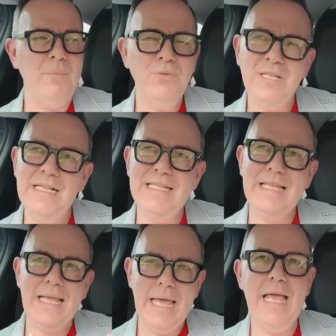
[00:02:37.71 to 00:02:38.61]
I'm not saying
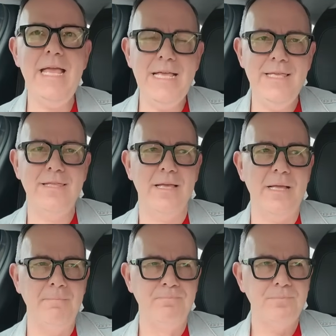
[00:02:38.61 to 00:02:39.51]
it's the key
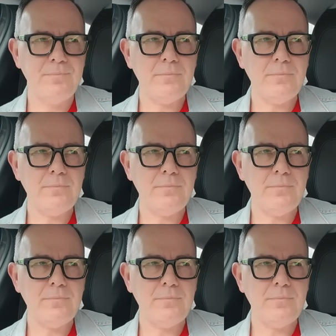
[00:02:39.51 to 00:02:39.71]
theme,